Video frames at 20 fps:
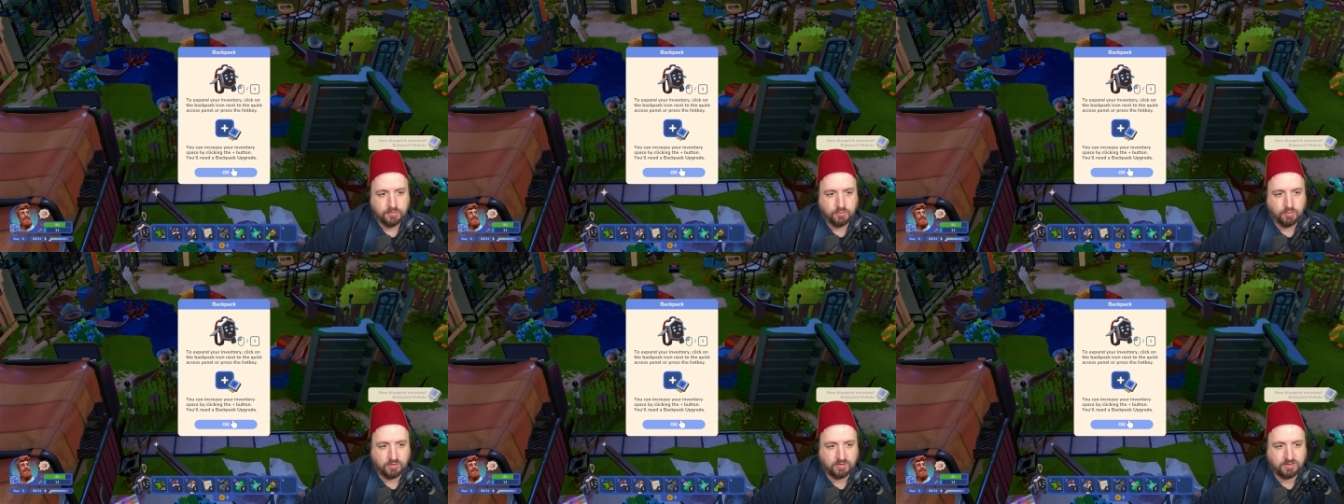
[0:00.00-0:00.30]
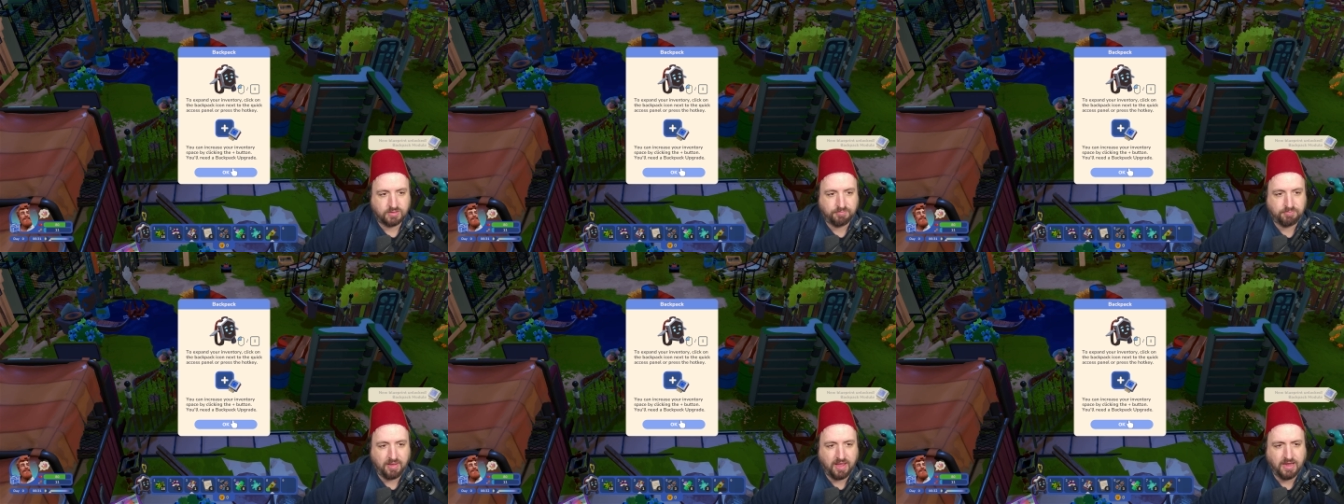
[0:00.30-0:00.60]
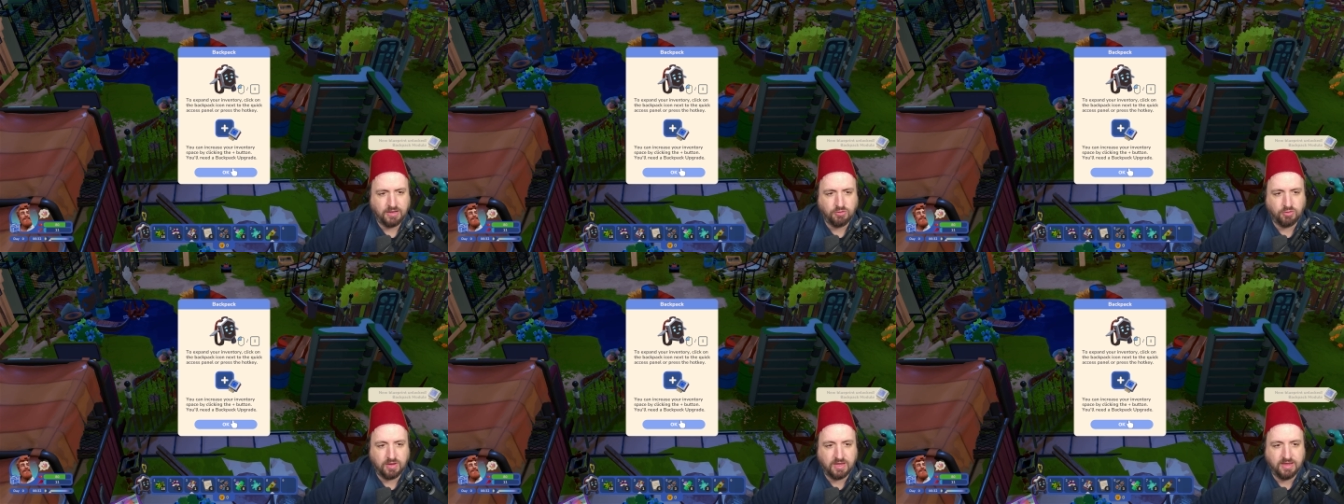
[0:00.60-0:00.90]
To
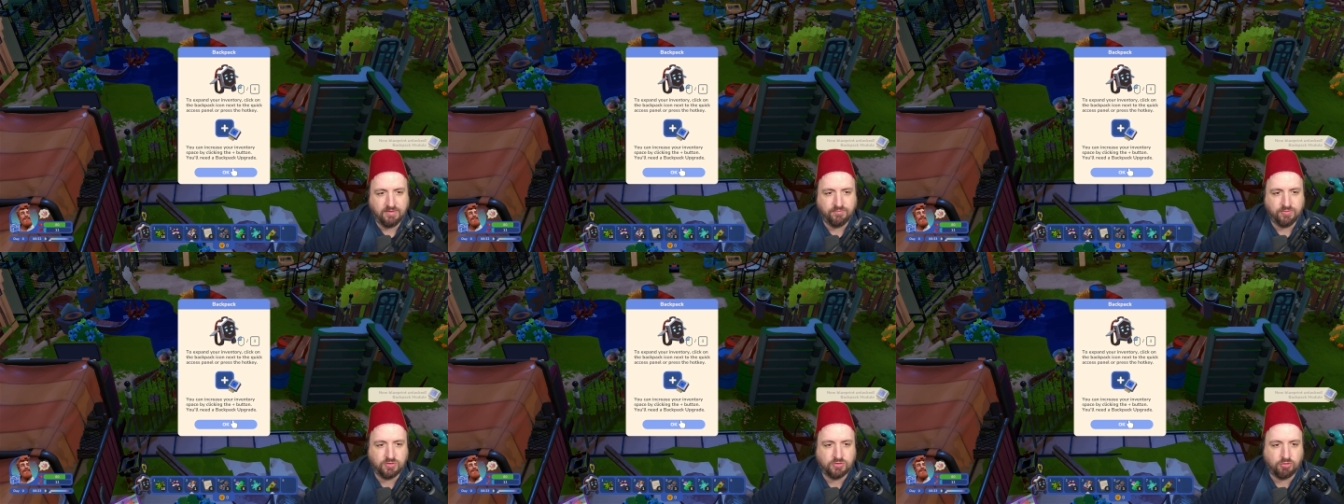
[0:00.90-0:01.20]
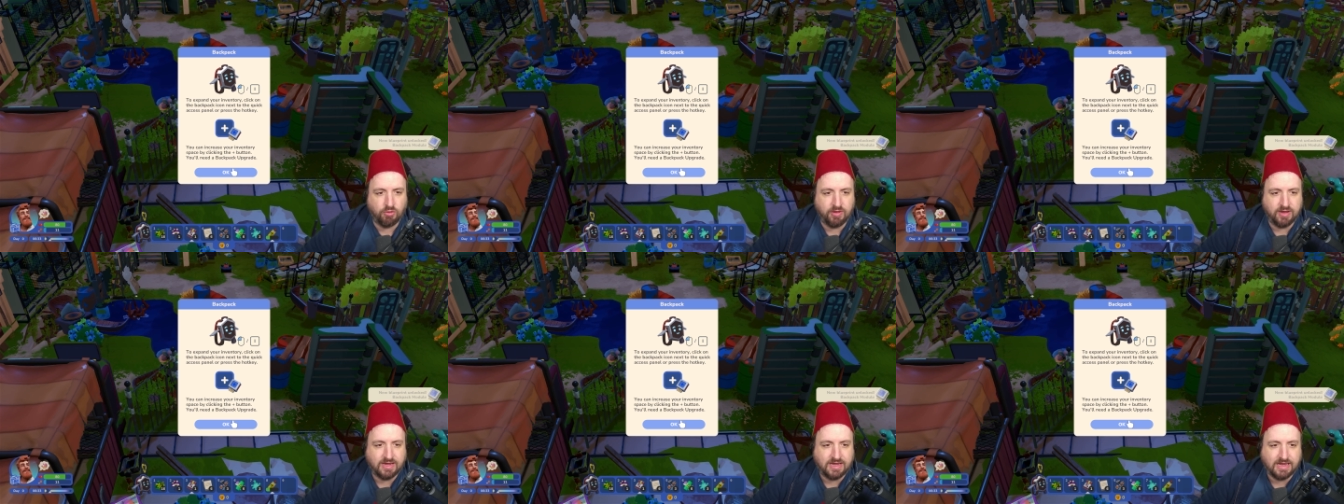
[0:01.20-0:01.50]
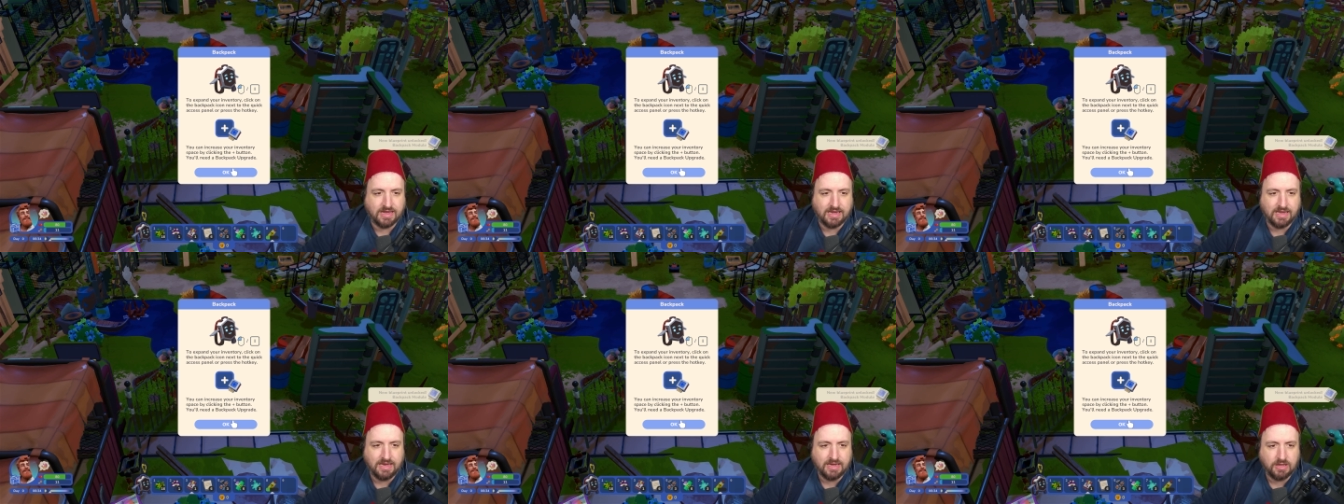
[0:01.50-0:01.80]
expand your inventory,
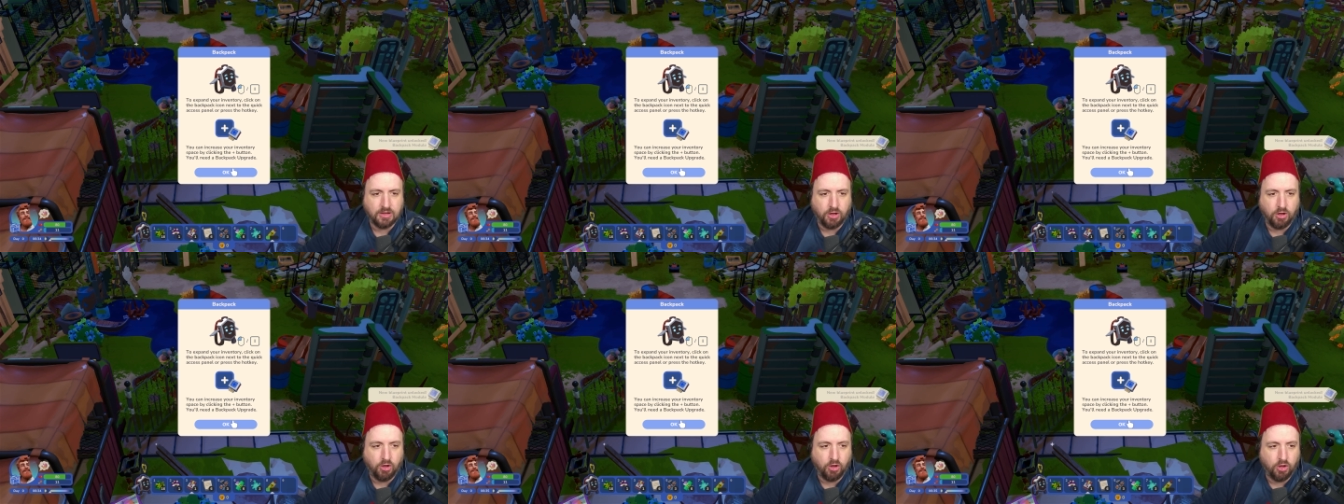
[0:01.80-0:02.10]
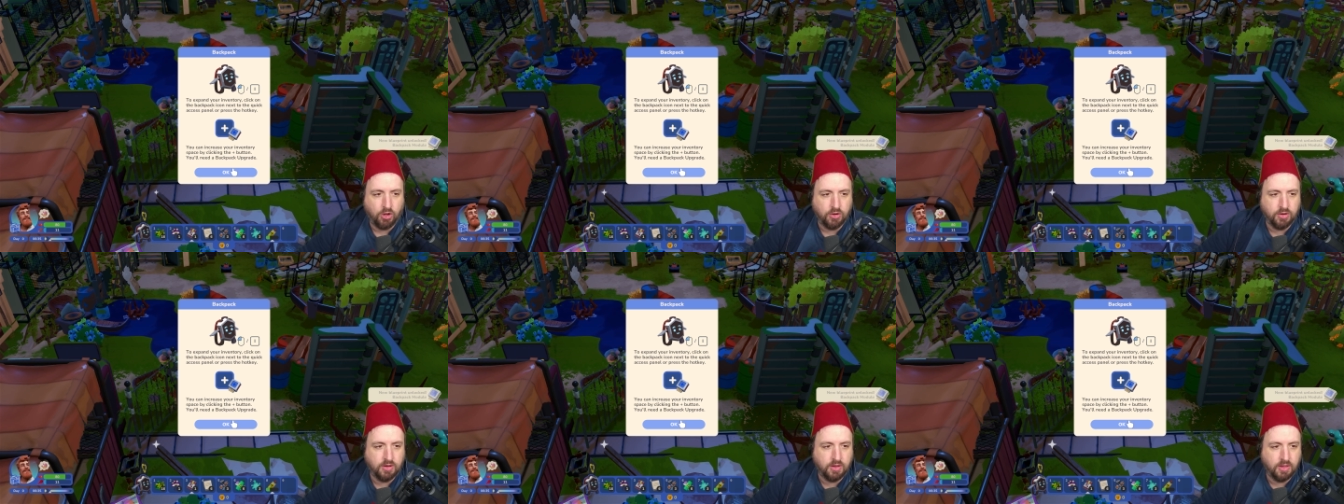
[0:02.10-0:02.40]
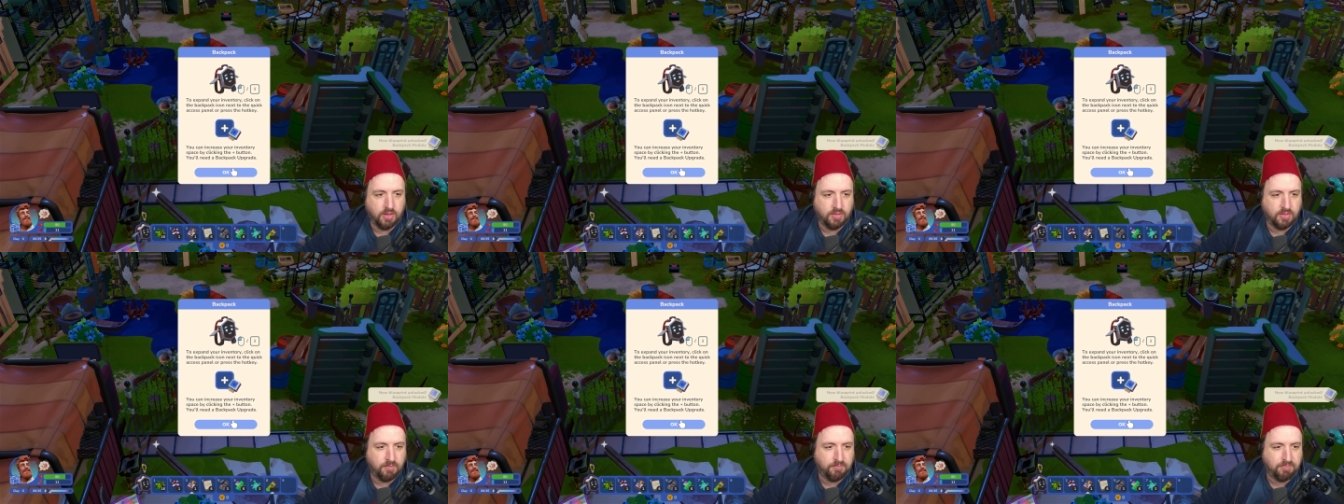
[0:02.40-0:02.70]
click on
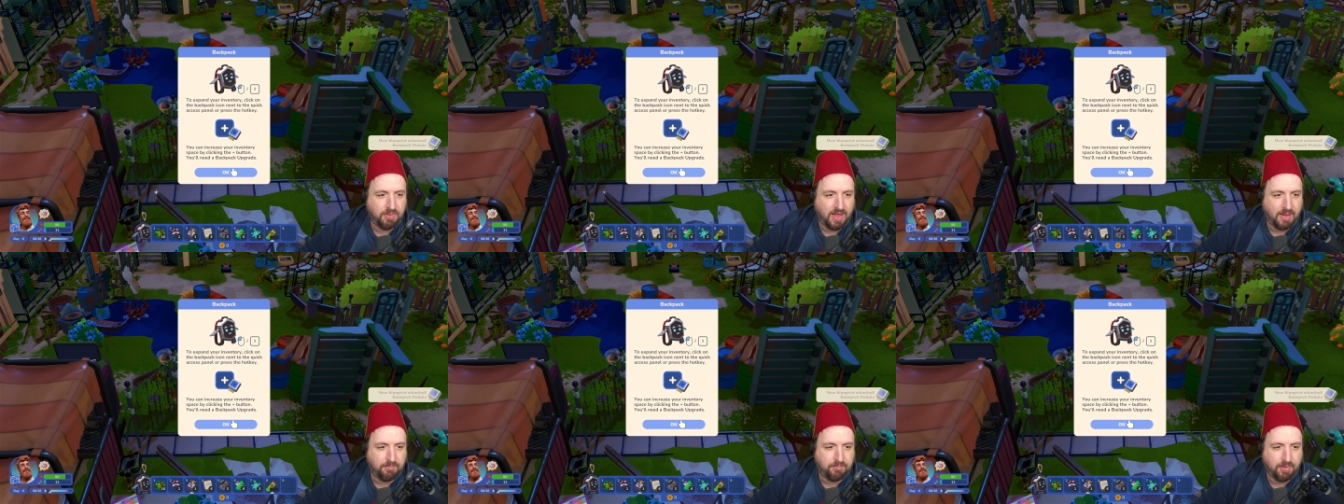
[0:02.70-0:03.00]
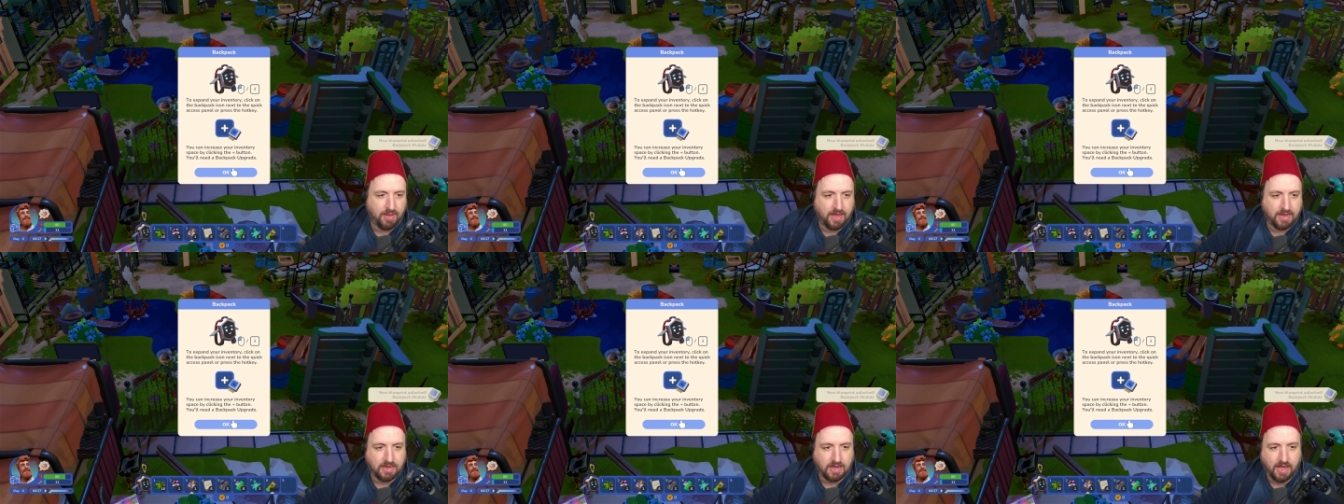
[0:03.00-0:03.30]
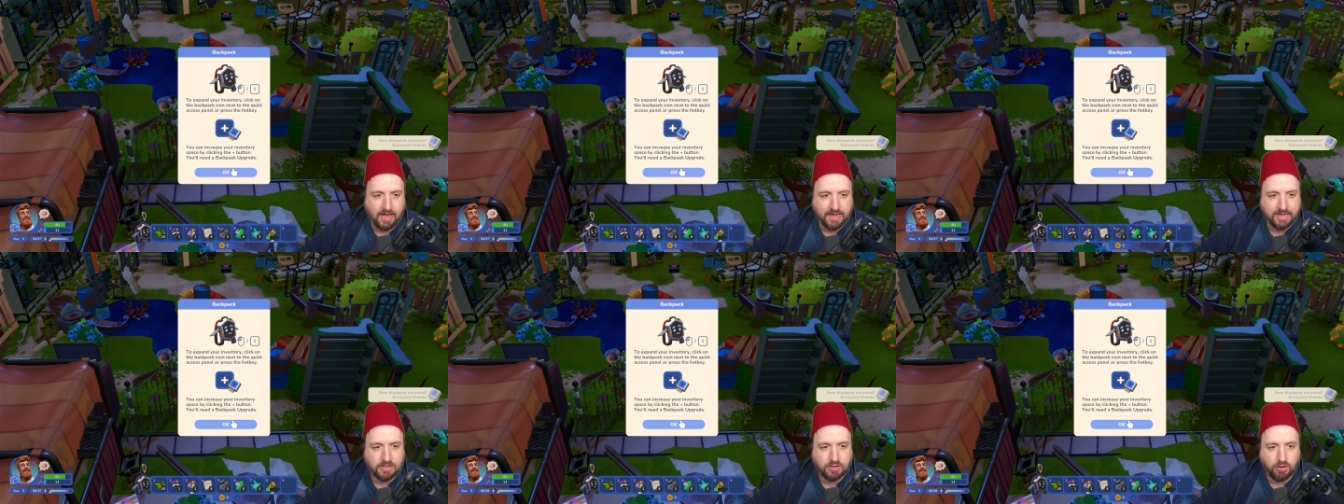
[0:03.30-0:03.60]
the backpack
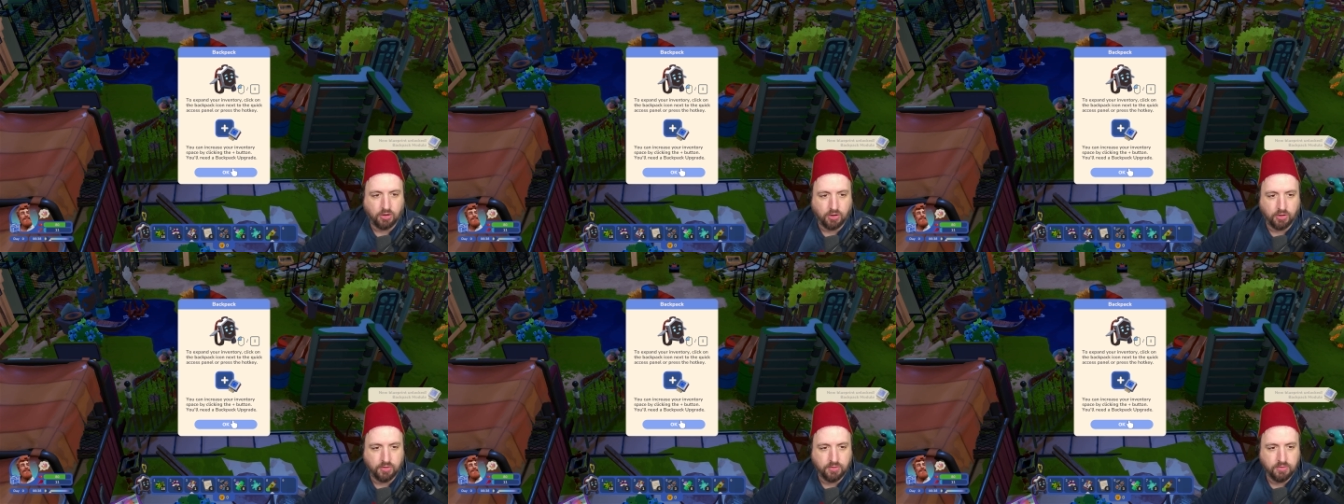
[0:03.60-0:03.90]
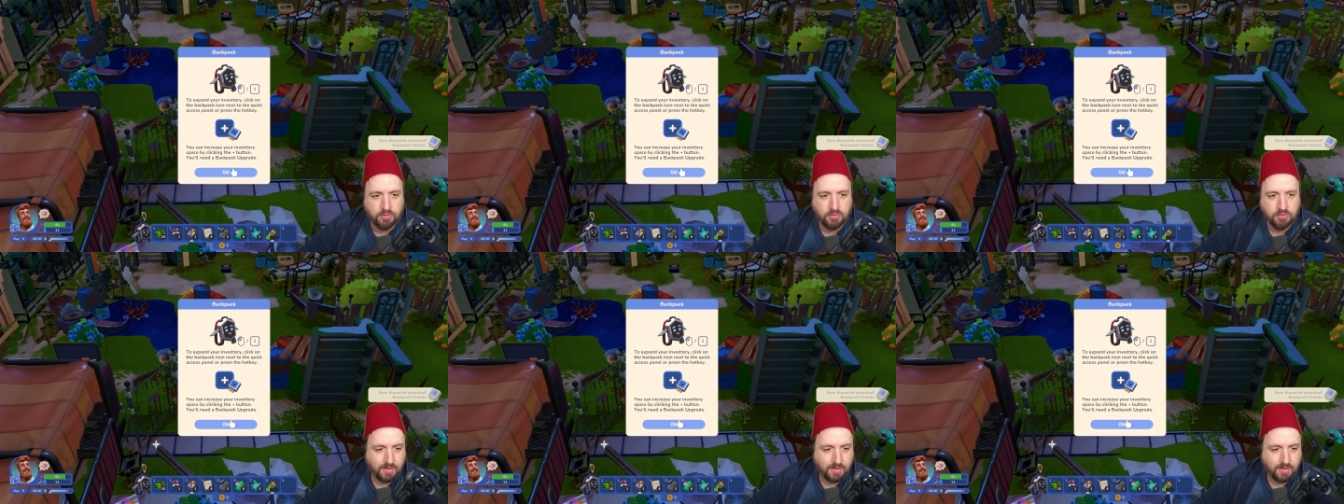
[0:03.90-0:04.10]
icon.